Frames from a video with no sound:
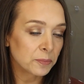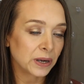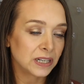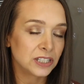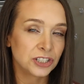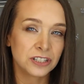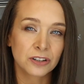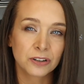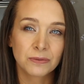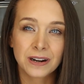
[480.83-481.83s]
but she
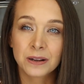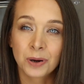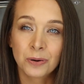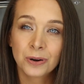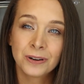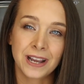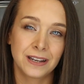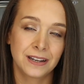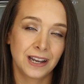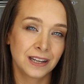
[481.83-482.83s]
started writing about her
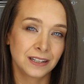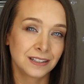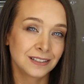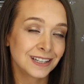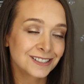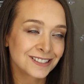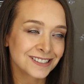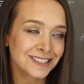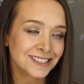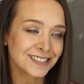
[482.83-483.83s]
day, and it's
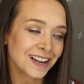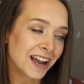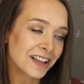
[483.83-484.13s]
just,